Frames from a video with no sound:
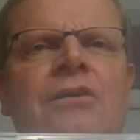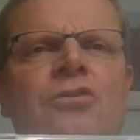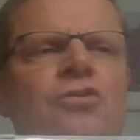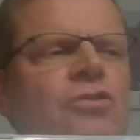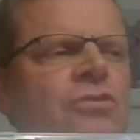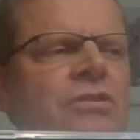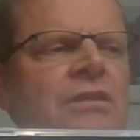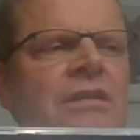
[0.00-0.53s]

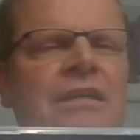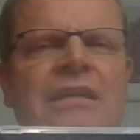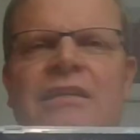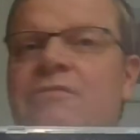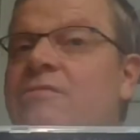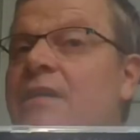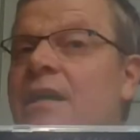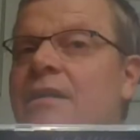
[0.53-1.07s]
good,
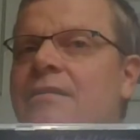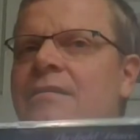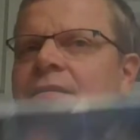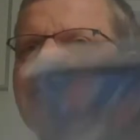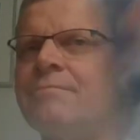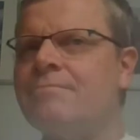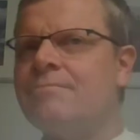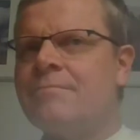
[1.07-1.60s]
in fact.
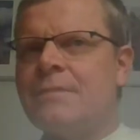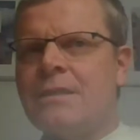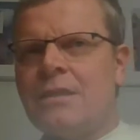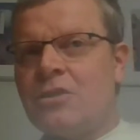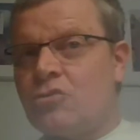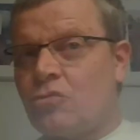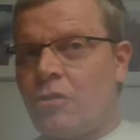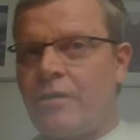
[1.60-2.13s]

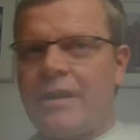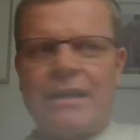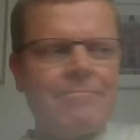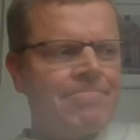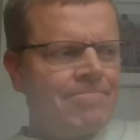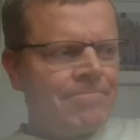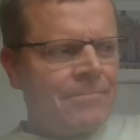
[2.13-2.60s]
Sorry.